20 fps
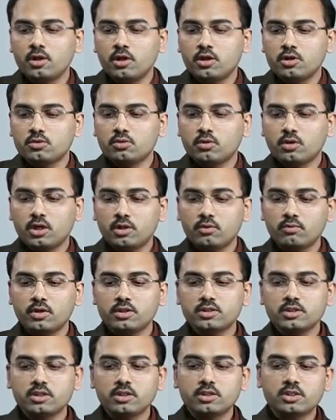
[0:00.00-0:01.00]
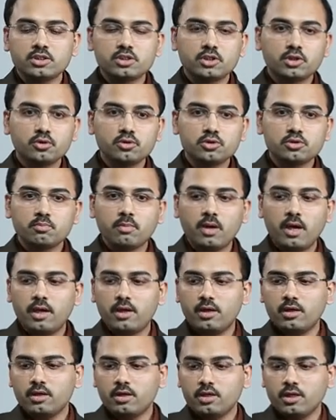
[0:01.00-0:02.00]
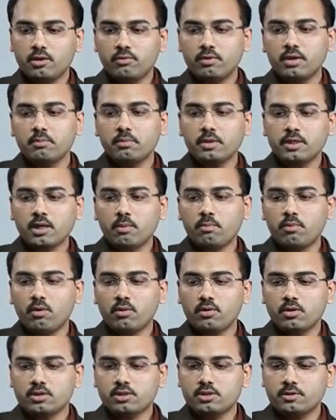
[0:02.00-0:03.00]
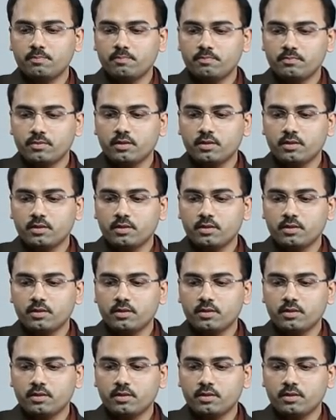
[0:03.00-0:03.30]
So conversion it is reduced by giving beta blockers.